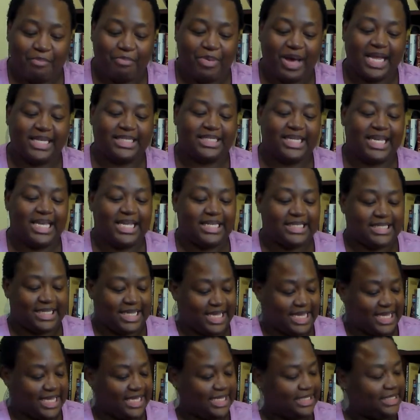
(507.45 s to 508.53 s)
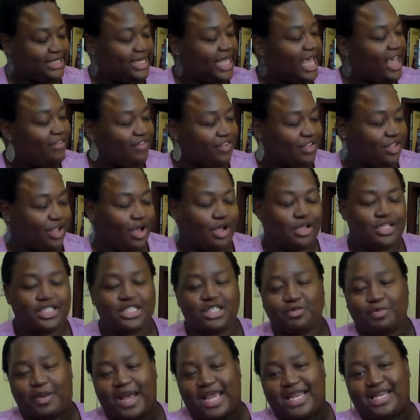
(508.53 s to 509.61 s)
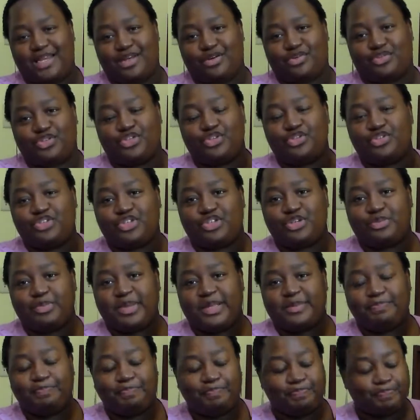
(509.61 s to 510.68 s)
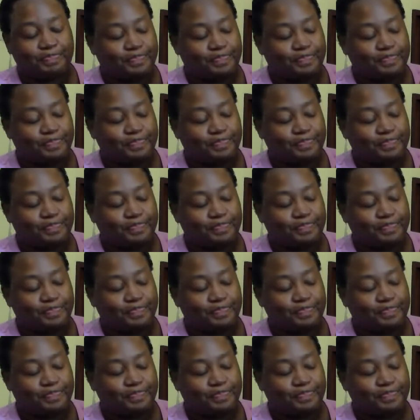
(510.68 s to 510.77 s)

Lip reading: But it is Everlost by Neil Shusterman,